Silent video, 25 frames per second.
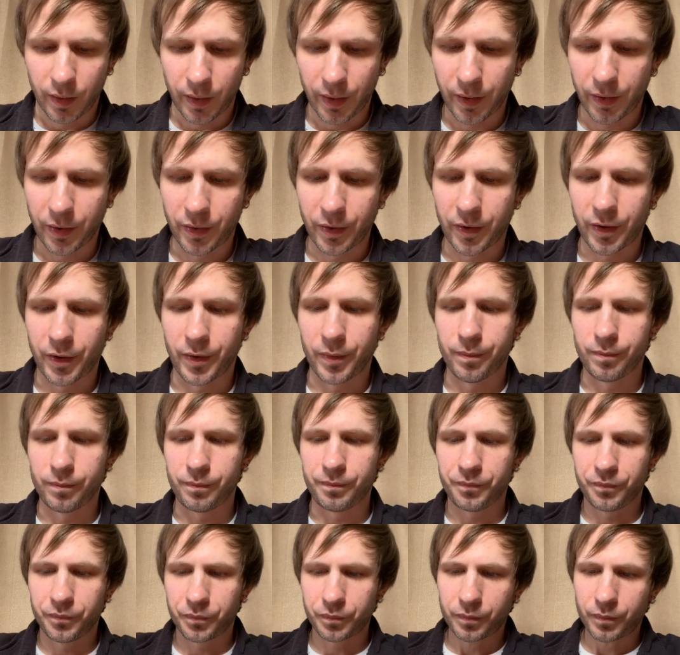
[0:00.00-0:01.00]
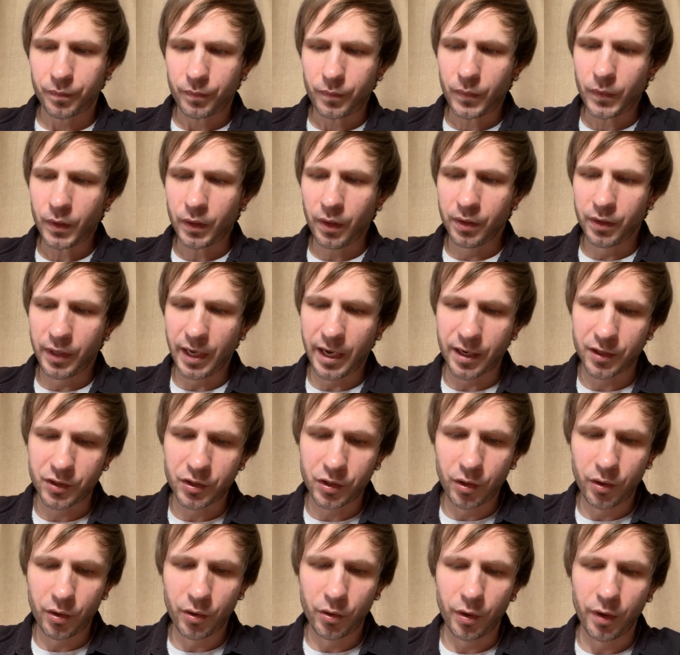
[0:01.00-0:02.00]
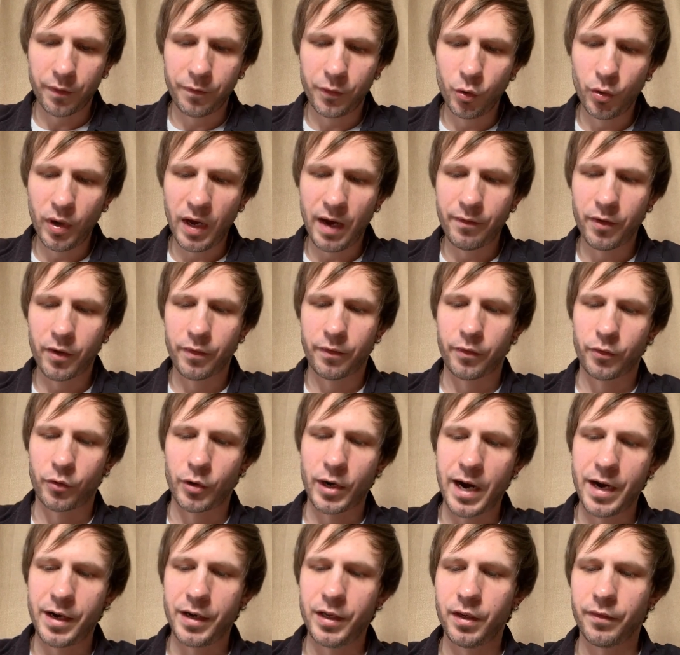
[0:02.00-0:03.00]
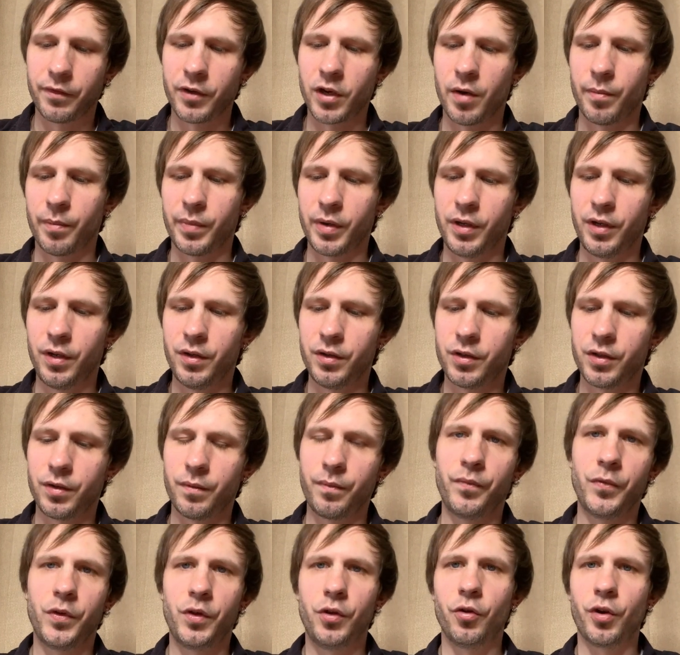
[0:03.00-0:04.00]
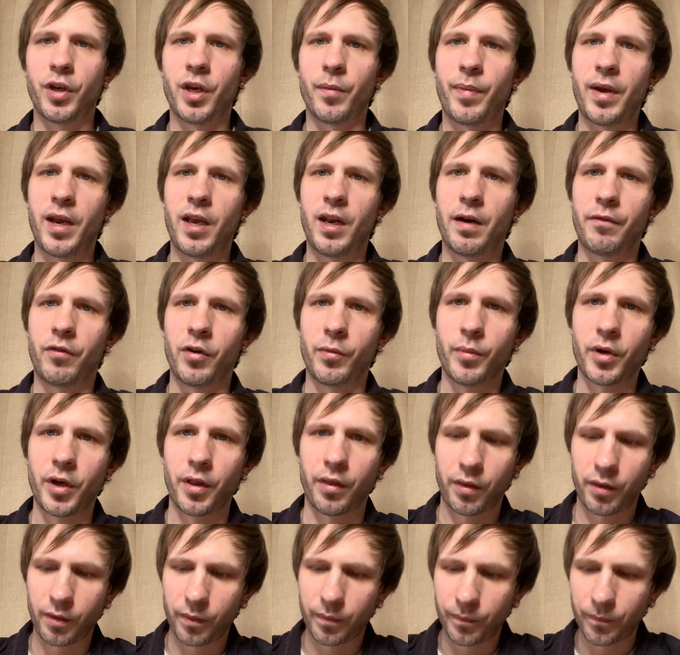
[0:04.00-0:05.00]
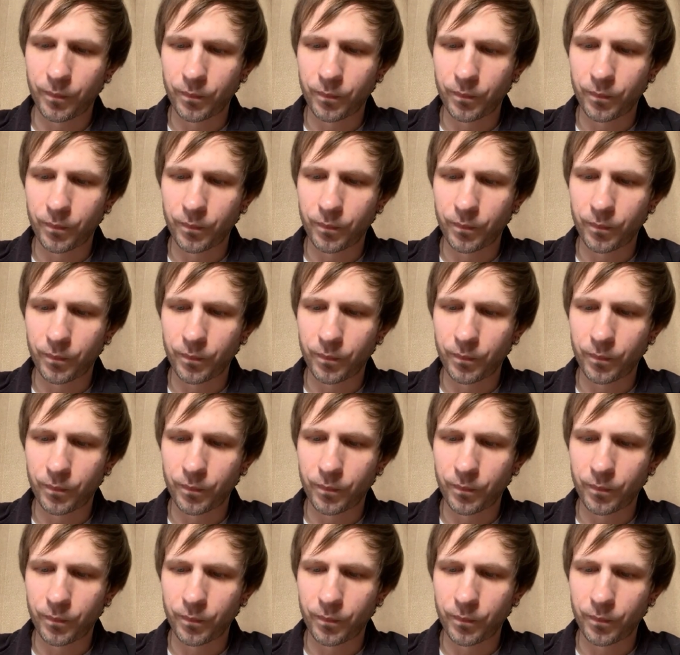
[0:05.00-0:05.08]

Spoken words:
And so if you have a variety of companies, you'll get paid every month,